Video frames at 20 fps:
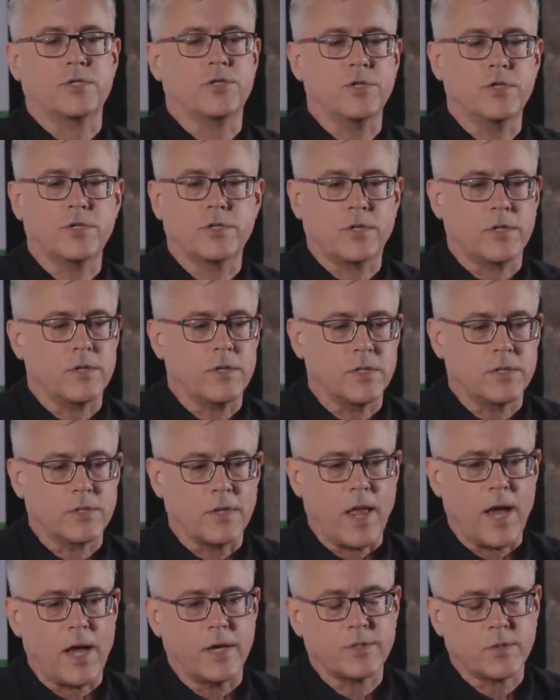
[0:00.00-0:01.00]
Just this
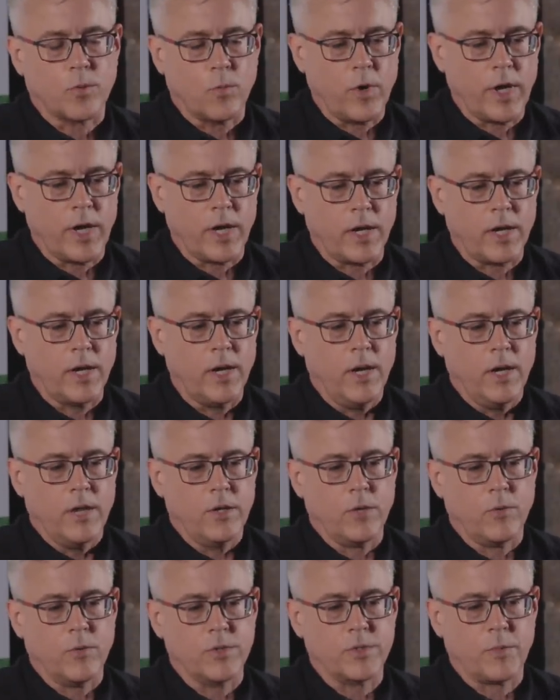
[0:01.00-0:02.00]
last week,
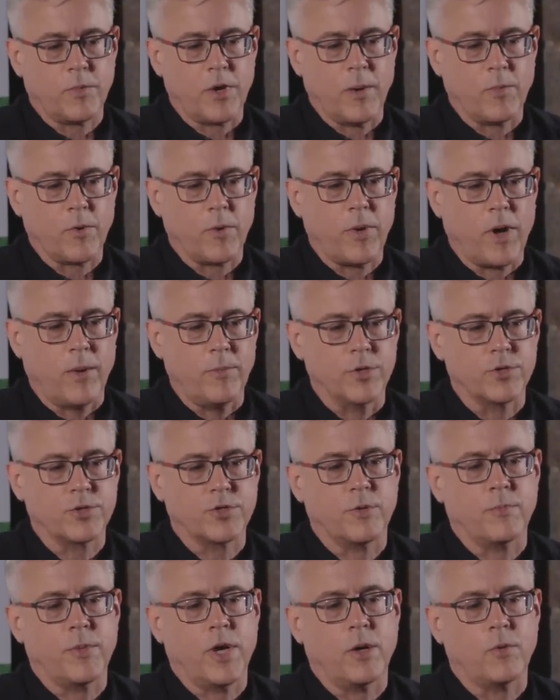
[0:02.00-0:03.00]
there was a paper
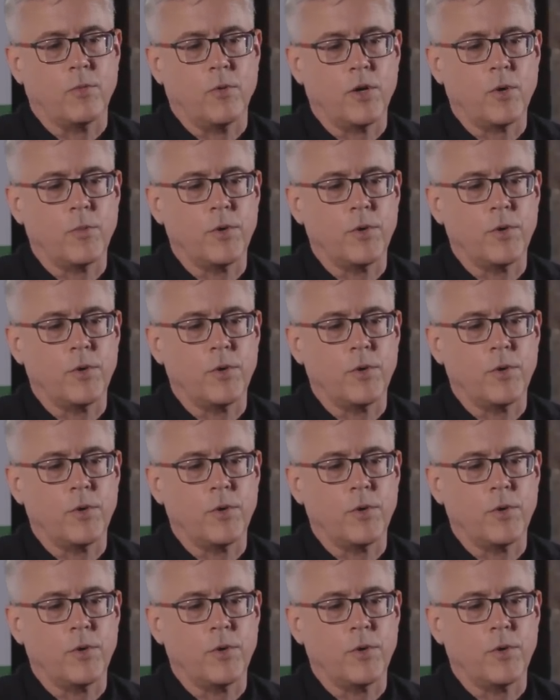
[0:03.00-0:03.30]
published about what